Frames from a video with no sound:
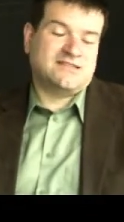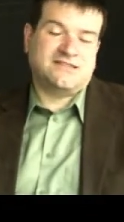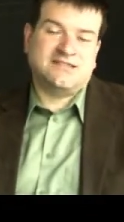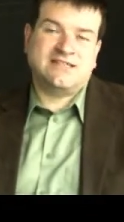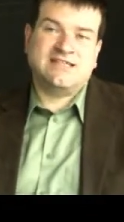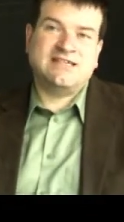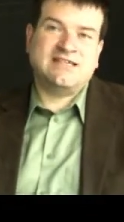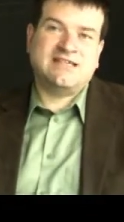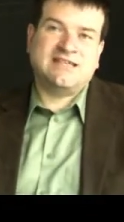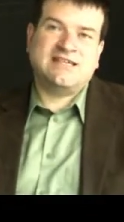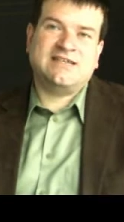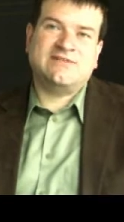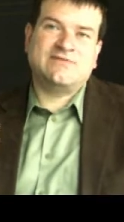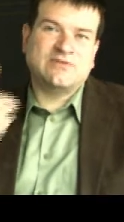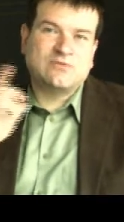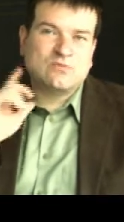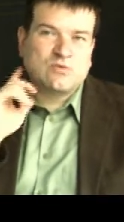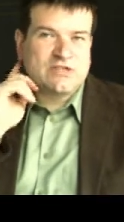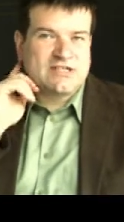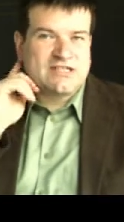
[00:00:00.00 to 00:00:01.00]

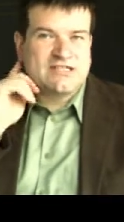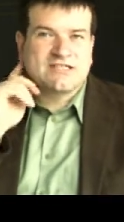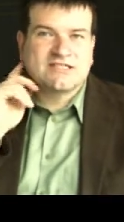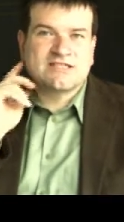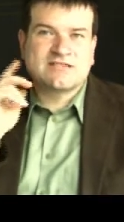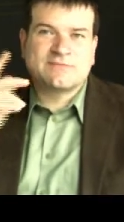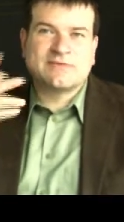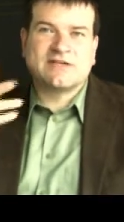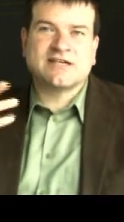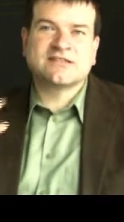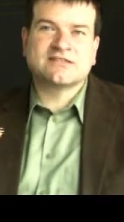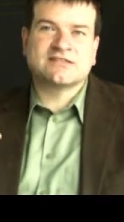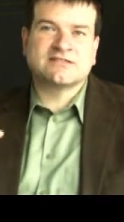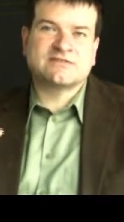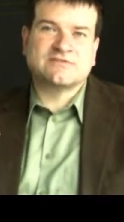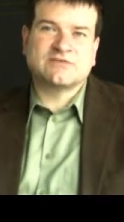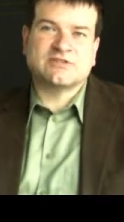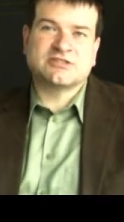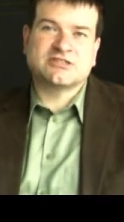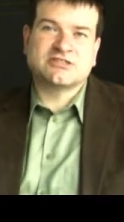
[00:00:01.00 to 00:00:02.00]
Even when I suspect
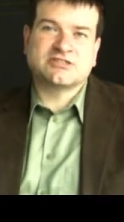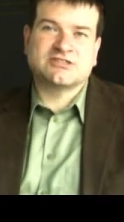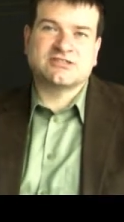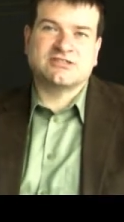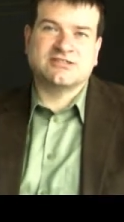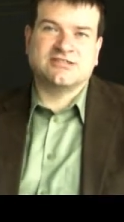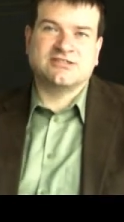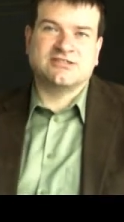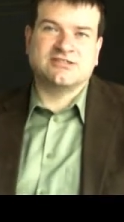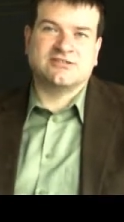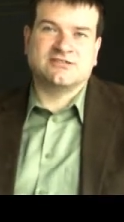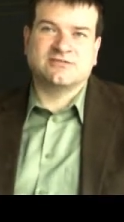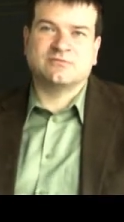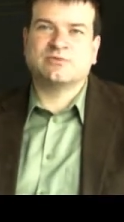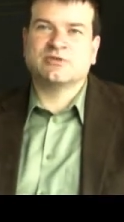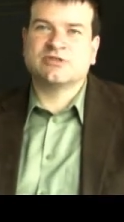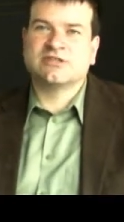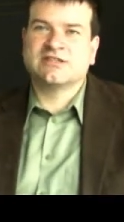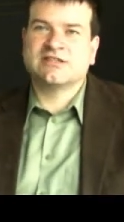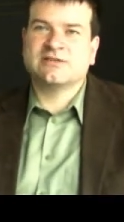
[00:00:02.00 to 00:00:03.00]
it's false sharing, you know,
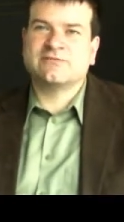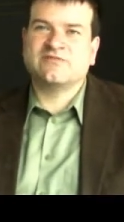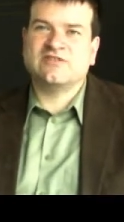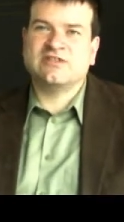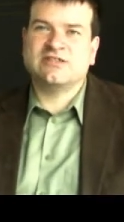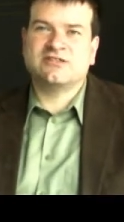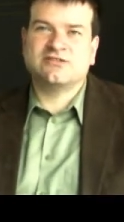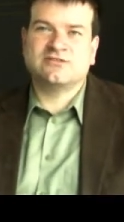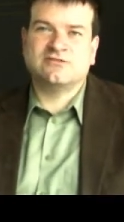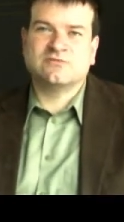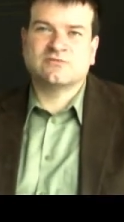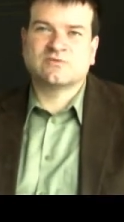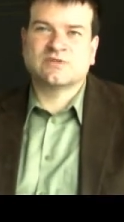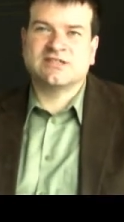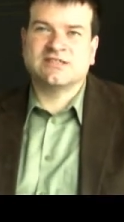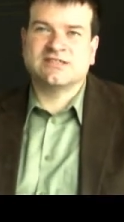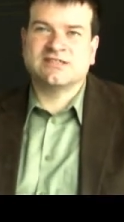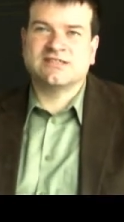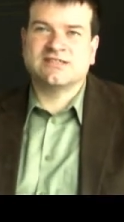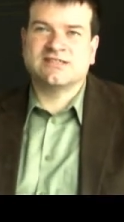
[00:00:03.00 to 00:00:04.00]
pulling up vTune,
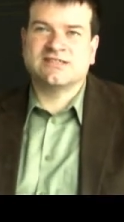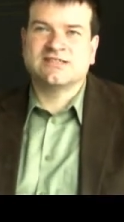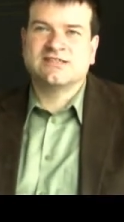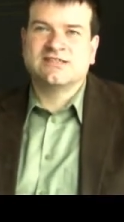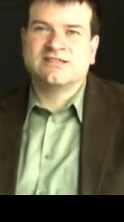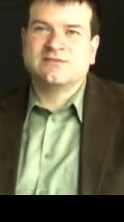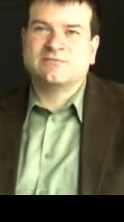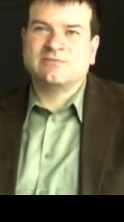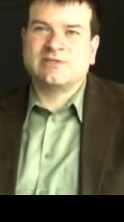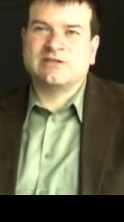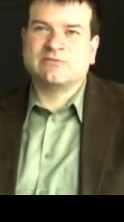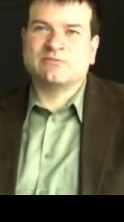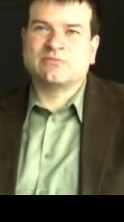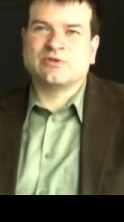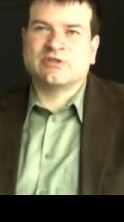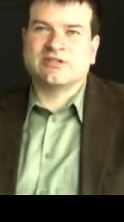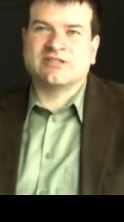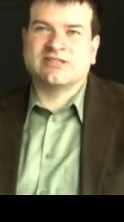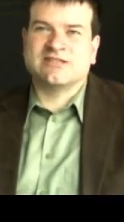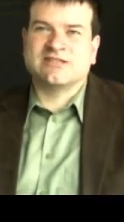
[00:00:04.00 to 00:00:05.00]
running it,
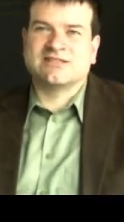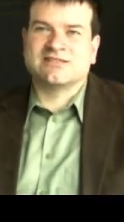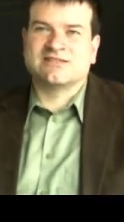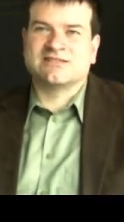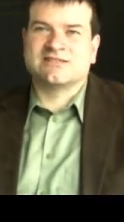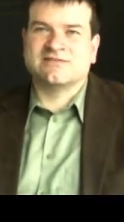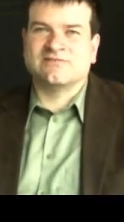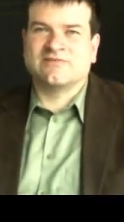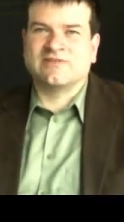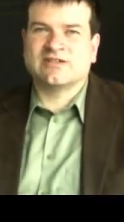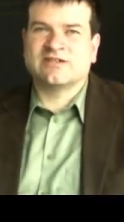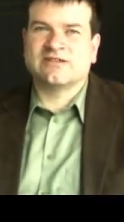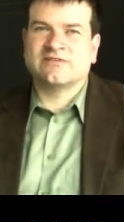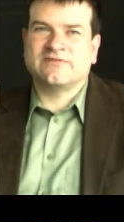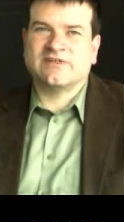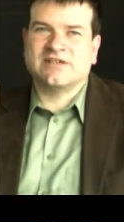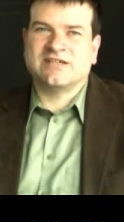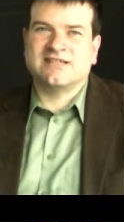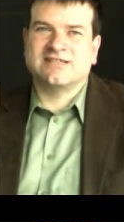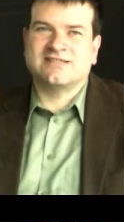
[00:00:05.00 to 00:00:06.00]
pinpointing it to
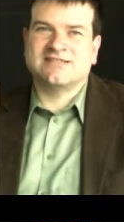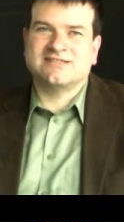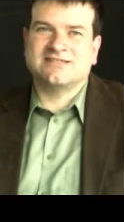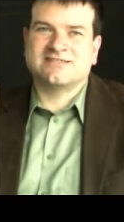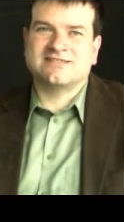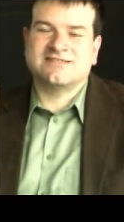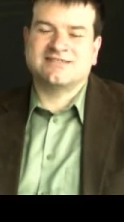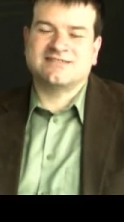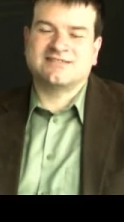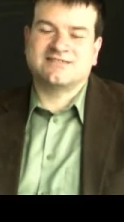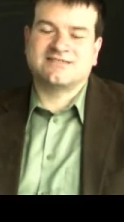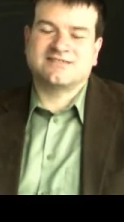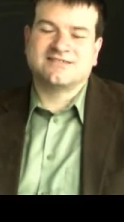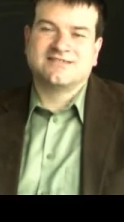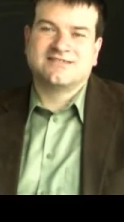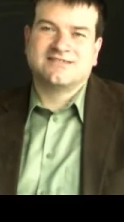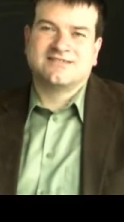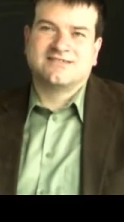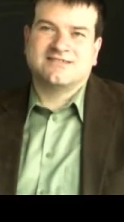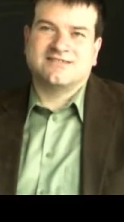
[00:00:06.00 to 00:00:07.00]
verify it, it's
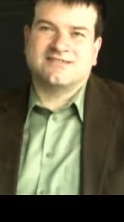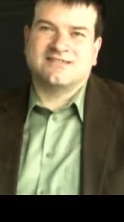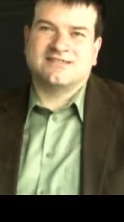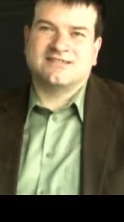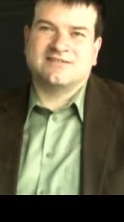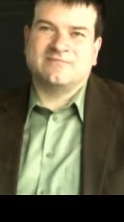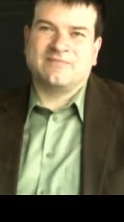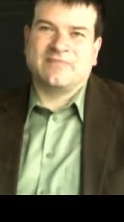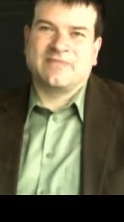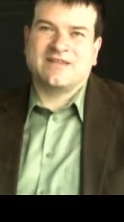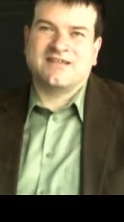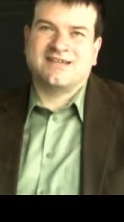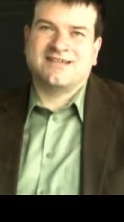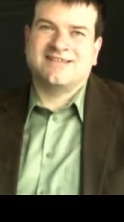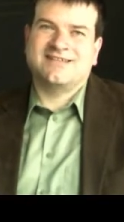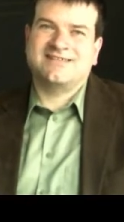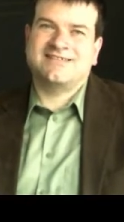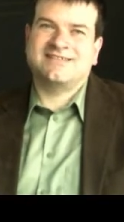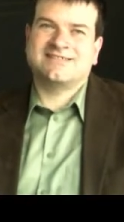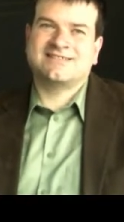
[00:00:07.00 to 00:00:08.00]

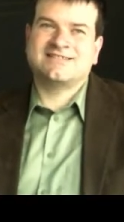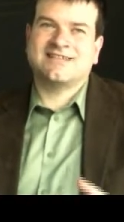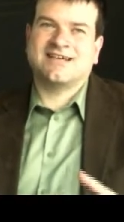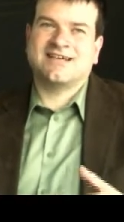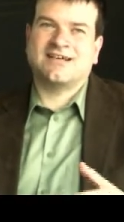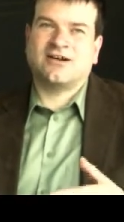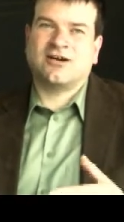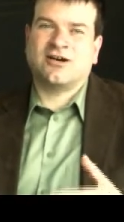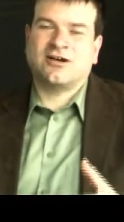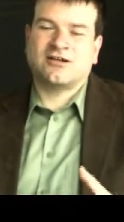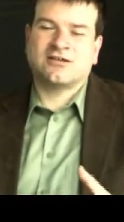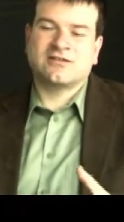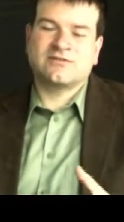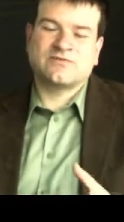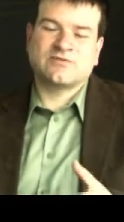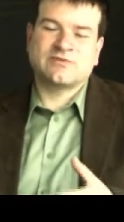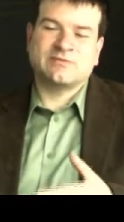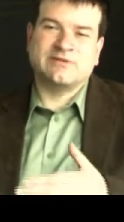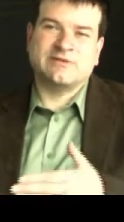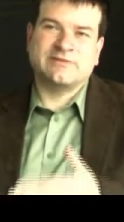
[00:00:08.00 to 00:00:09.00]
not hard
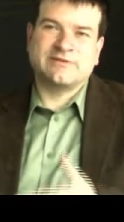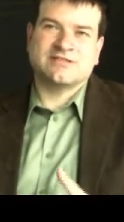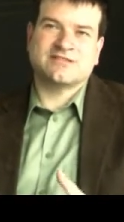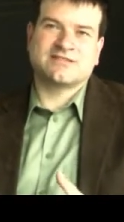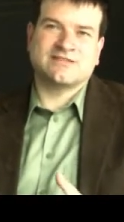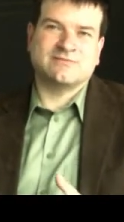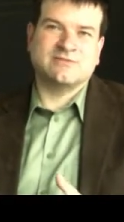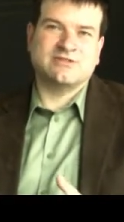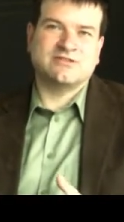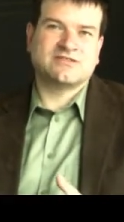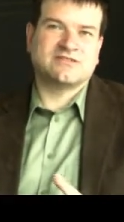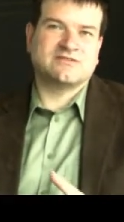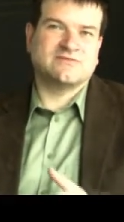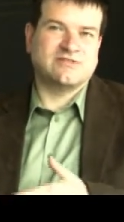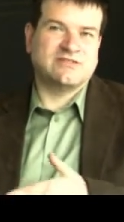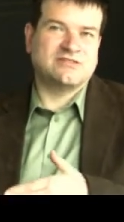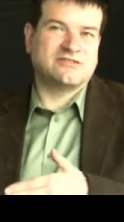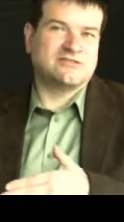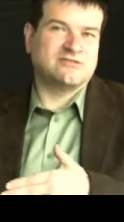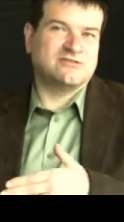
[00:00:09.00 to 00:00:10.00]
for me because I'm used to
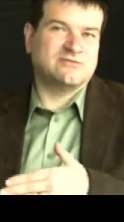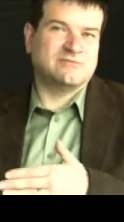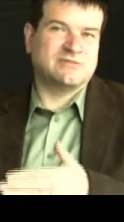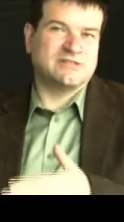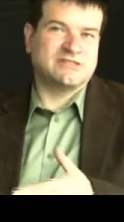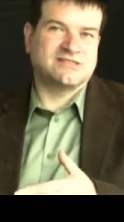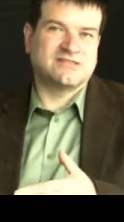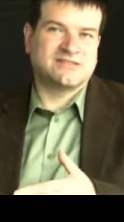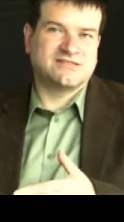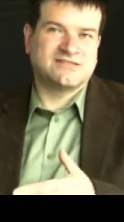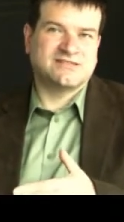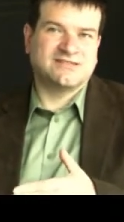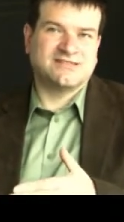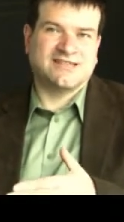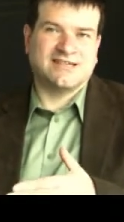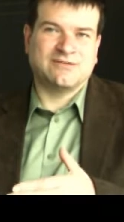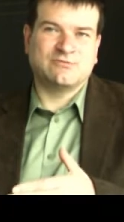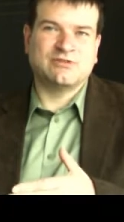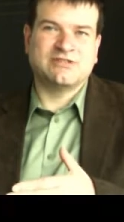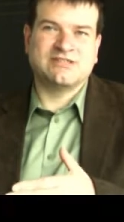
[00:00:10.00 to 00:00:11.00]
vTune, but
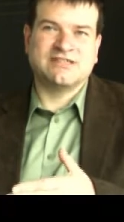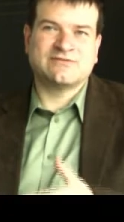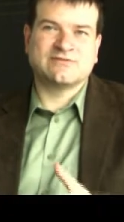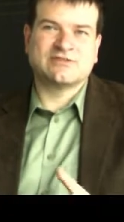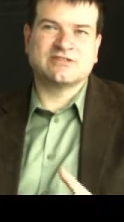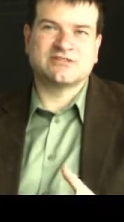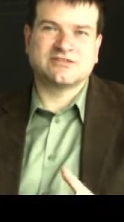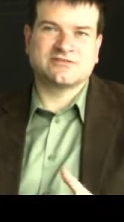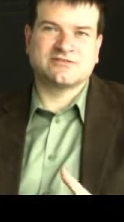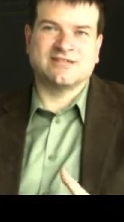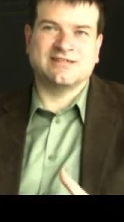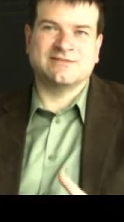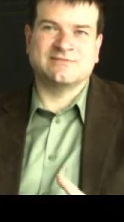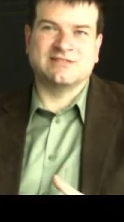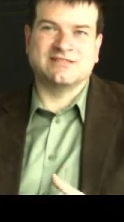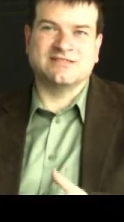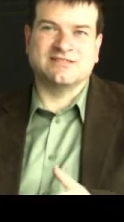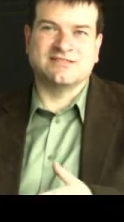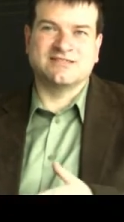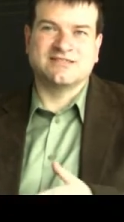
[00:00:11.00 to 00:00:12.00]
I would never describe
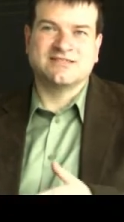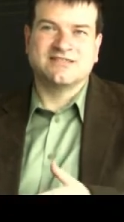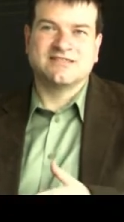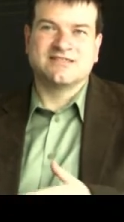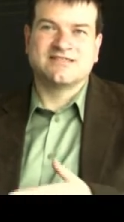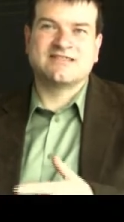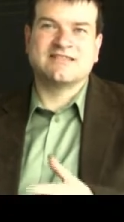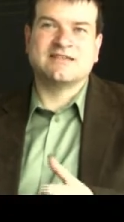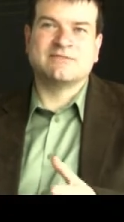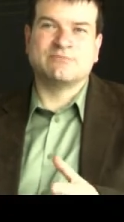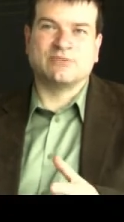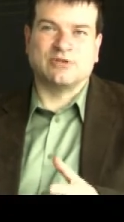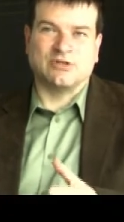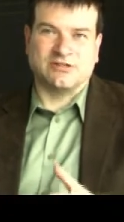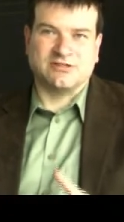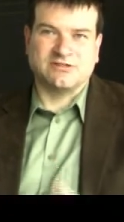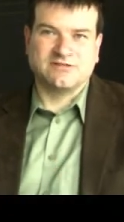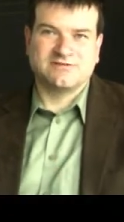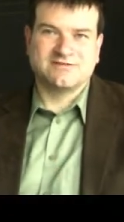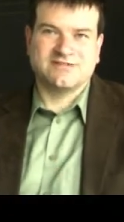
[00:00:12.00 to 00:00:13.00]
it as
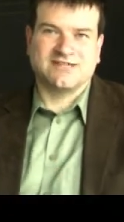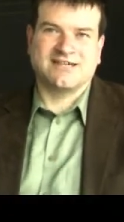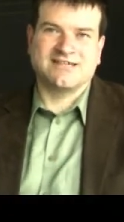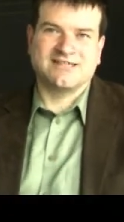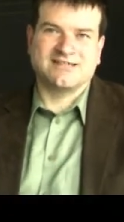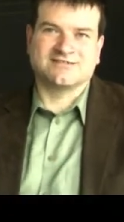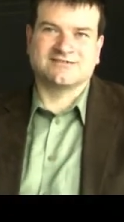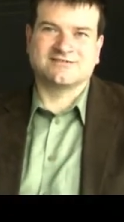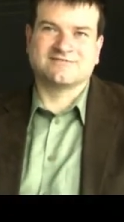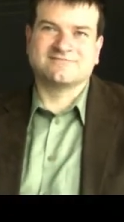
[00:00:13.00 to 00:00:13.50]
simple either.